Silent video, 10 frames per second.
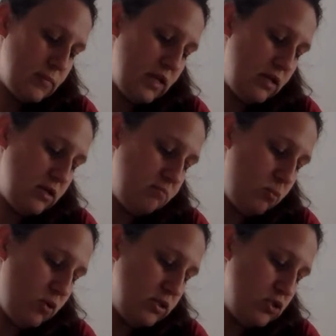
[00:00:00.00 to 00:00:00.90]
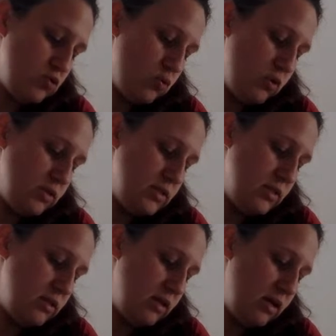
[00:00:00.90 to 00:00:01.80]
And it points towards
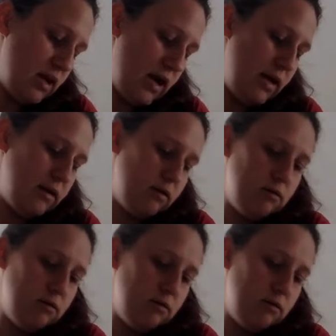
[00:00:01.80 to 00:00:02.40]
the 9.